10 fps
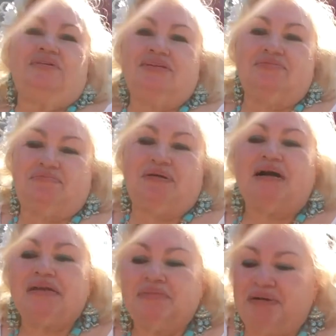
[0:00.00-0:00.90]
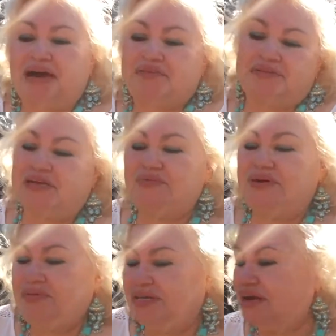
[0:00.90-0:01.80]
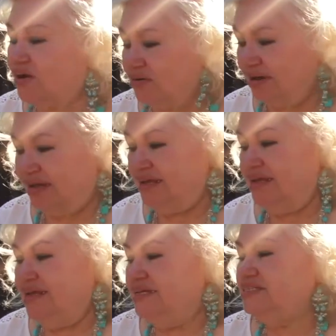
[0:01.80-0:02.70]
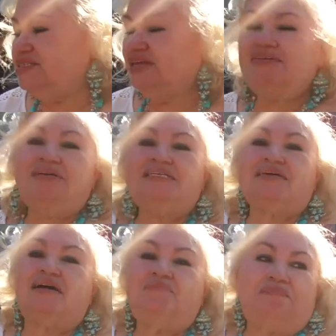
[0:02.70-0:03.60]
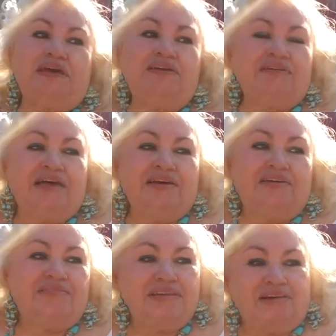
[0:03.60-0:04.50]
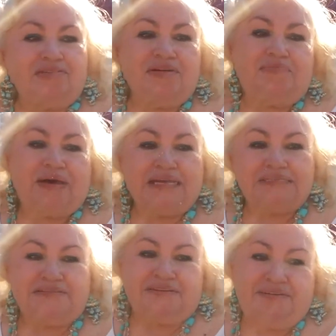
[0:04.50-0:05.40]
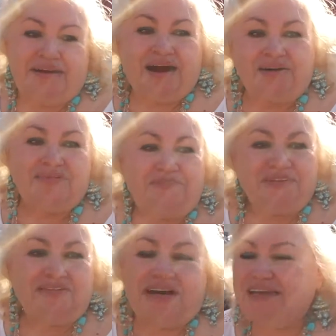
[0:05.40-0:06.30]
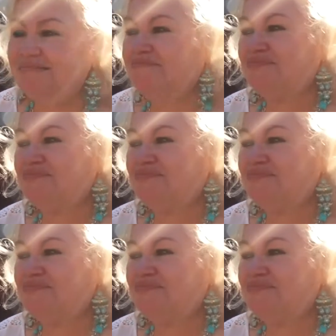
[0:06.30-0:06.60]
there were no poly bathrooms, and we wouldn't go. So then we started peeing right there over the overpass of the Harbor Freeway